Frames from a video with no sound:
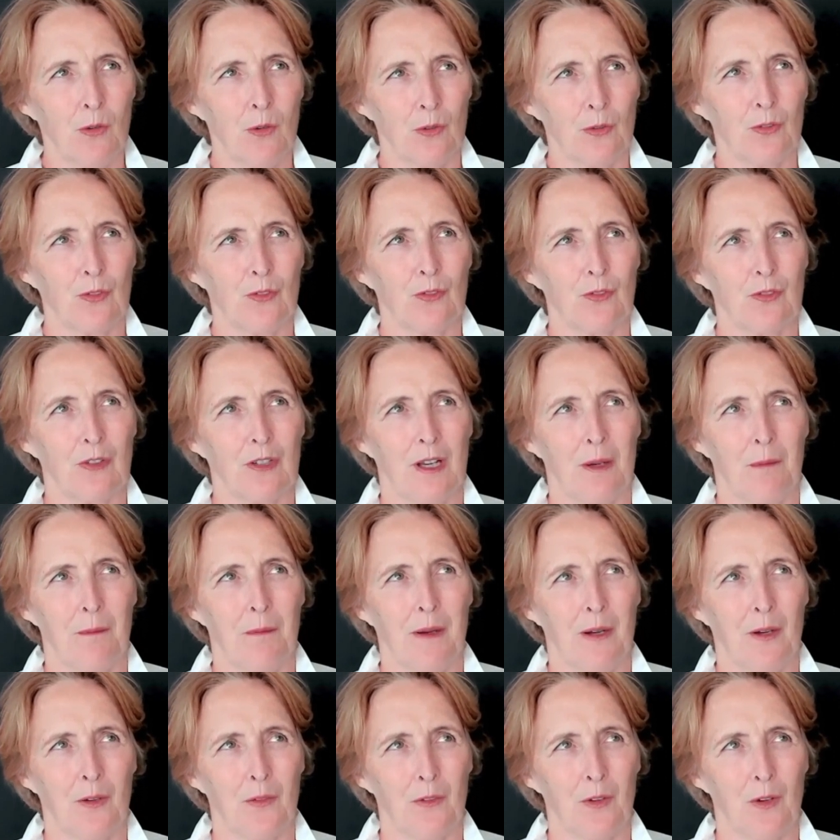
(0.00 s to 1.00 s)
most
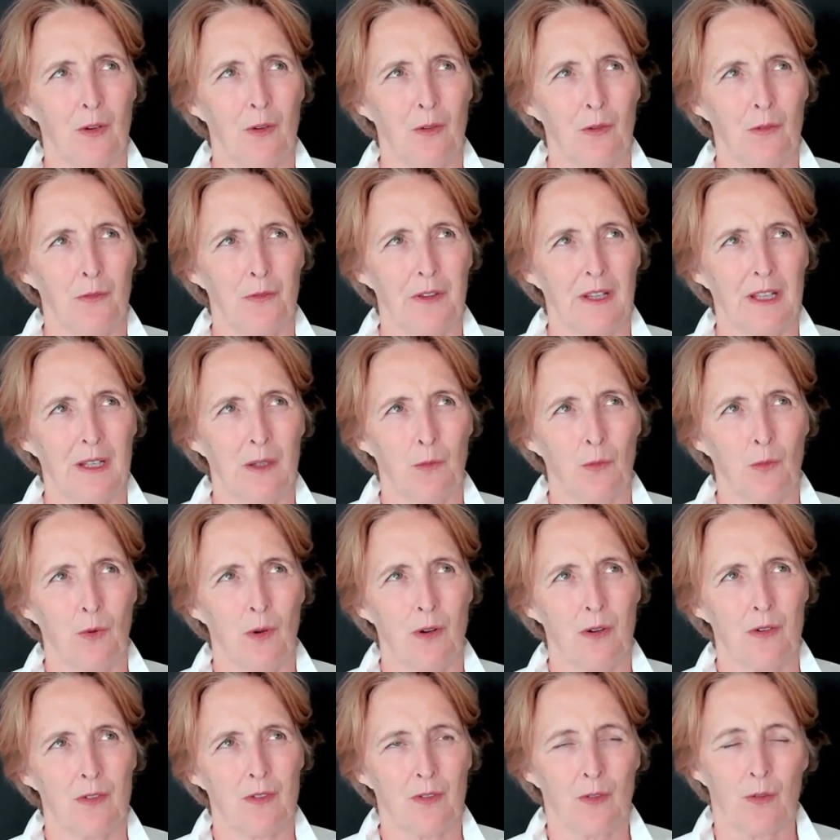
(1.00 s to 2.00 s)
about the whole thing
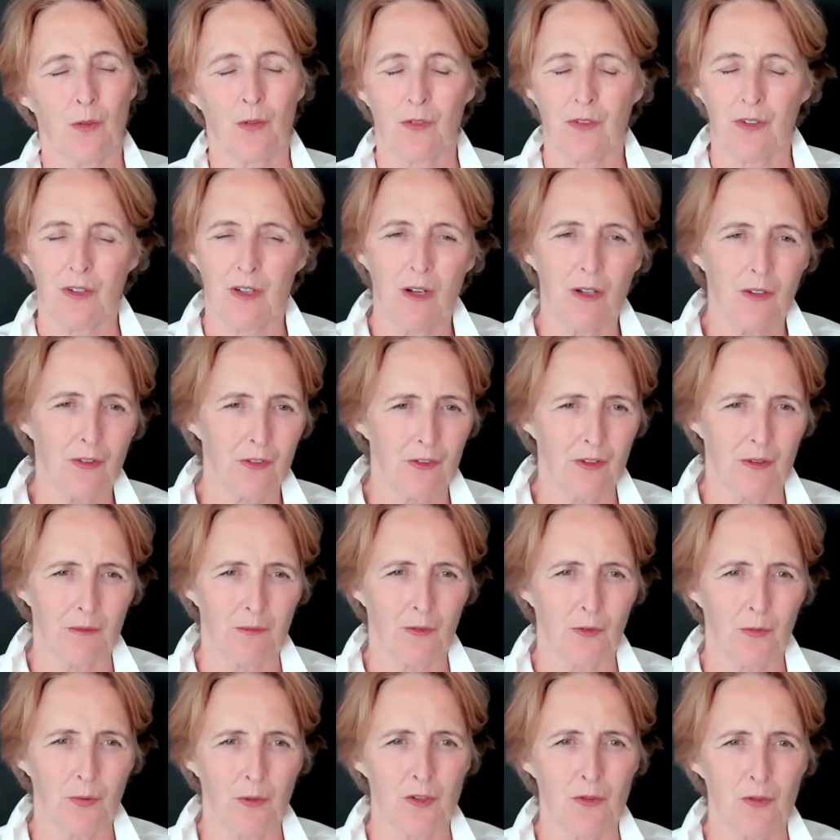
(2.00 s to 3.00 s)
was, of course, the
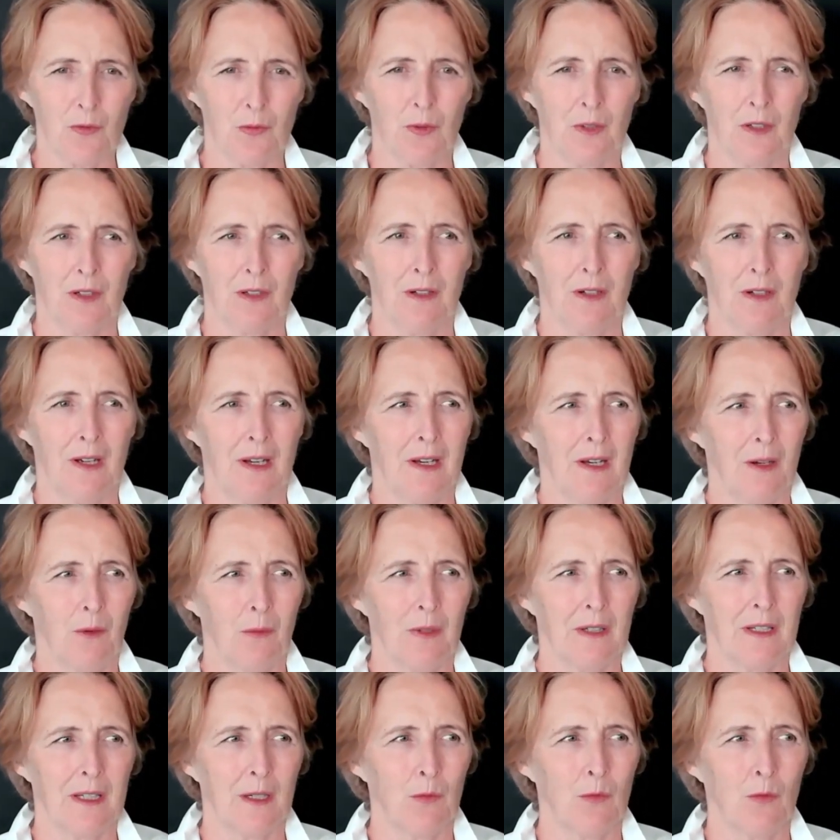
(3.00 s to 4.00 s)
costumes, which were
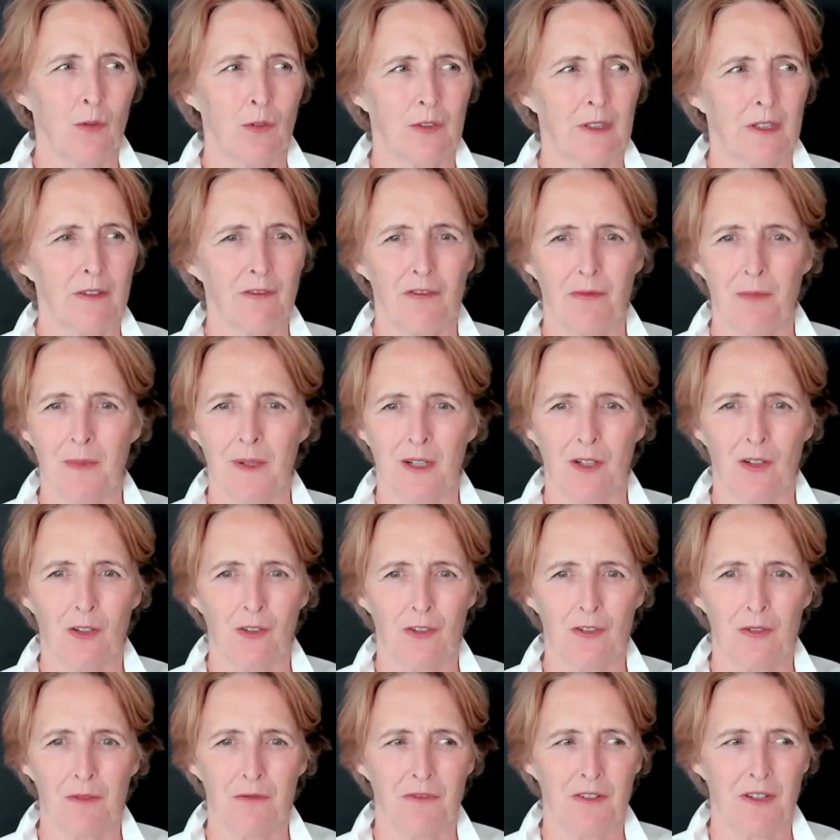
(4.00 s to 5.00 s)
when I walked in for my
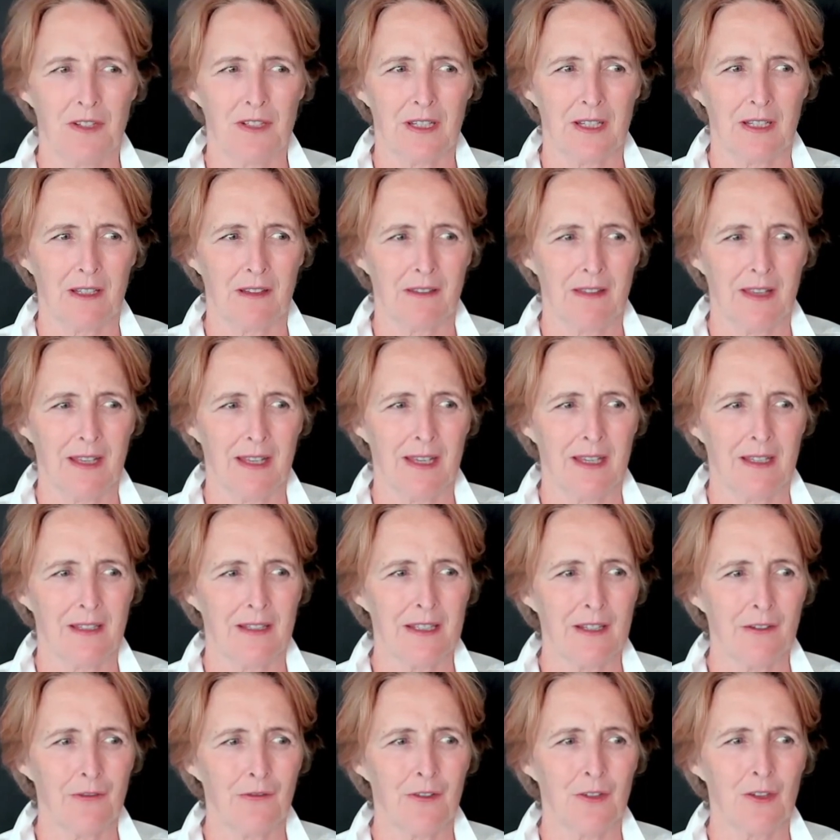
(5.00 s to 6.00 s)
costume fitting, they
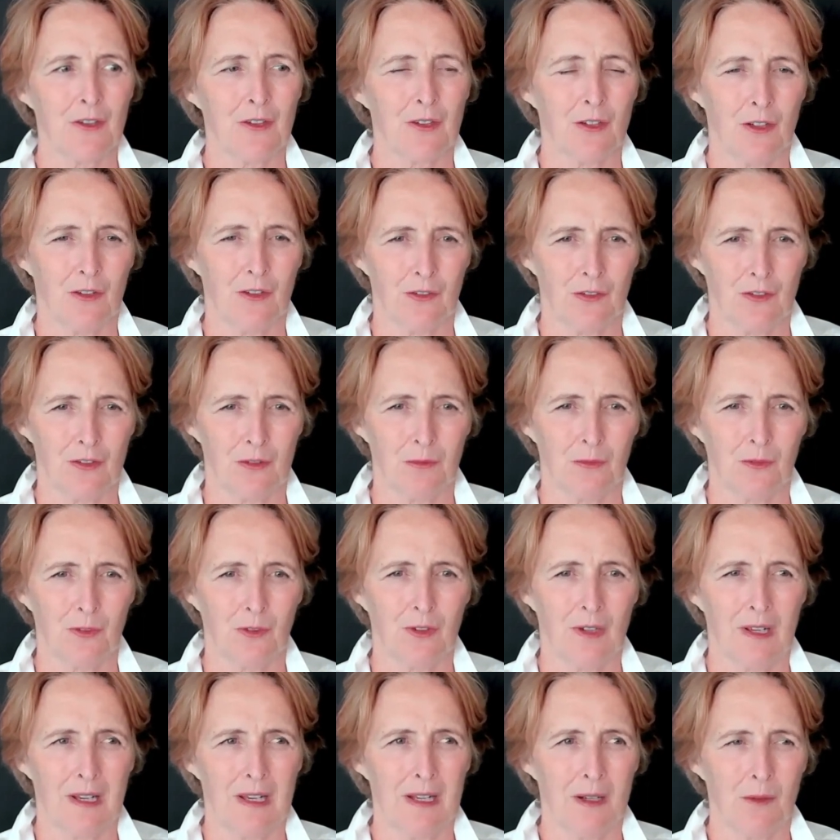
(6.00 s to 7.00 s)
had different
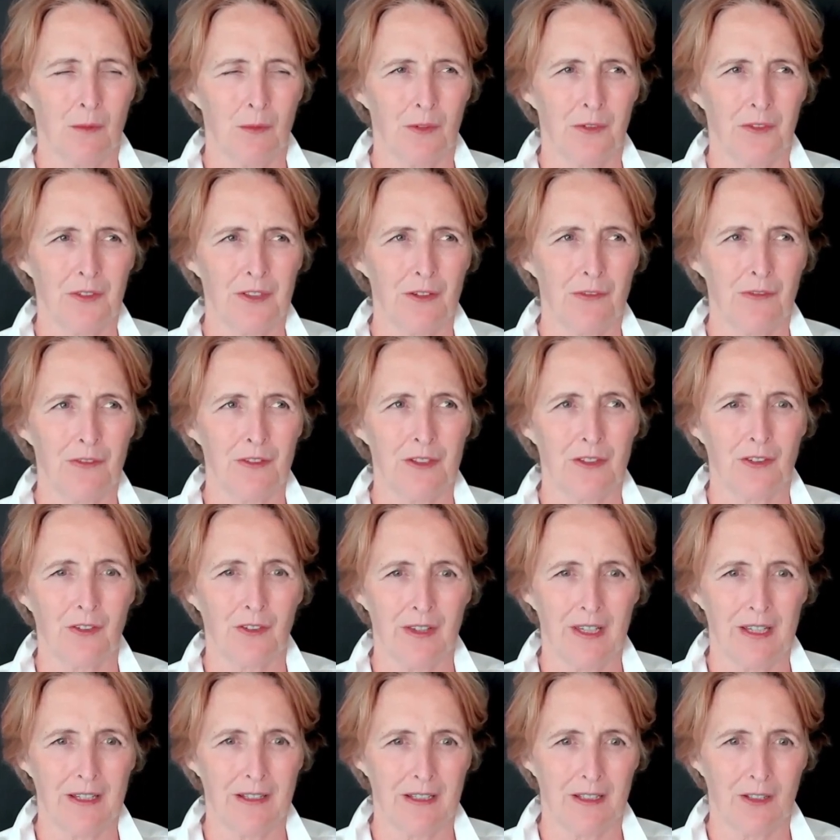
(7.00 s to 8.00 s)
costumes with different
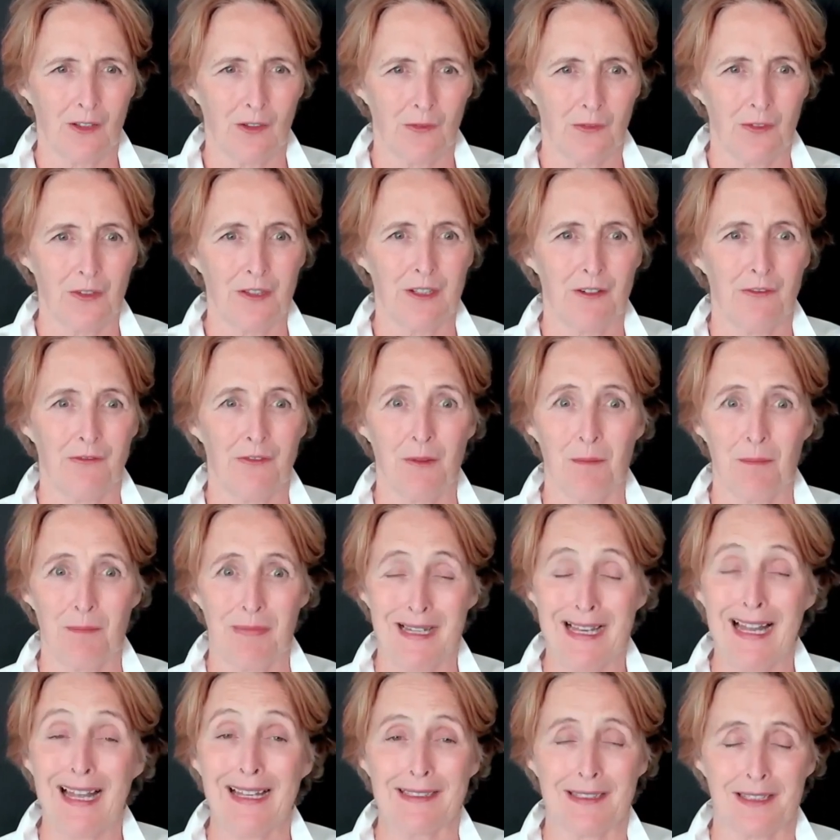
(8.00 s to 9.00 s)
aesthetics for
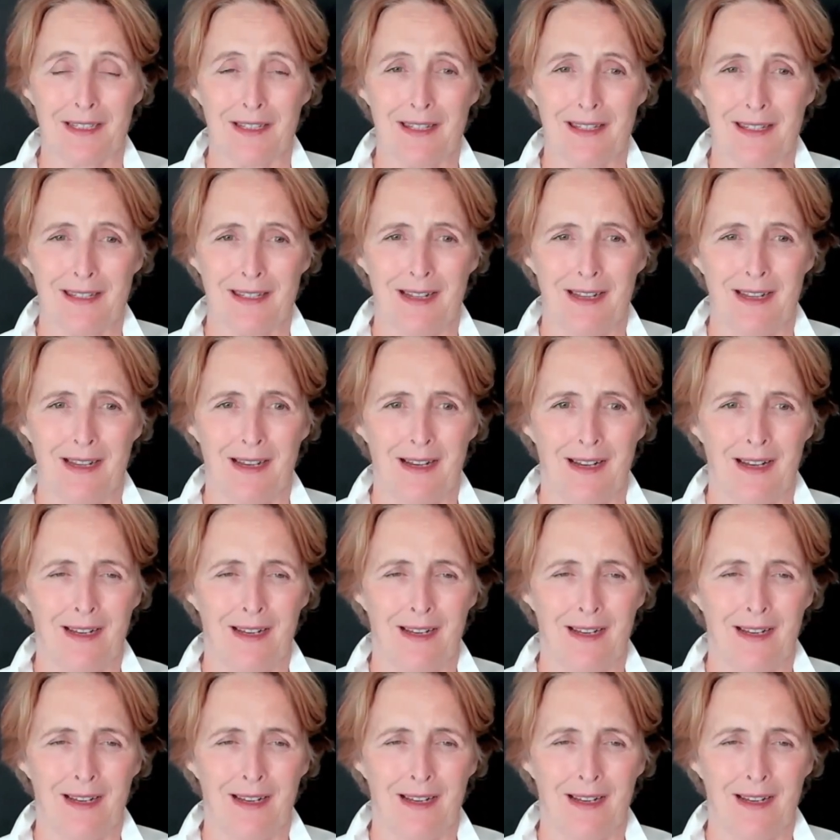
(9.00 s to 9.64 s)
different planets.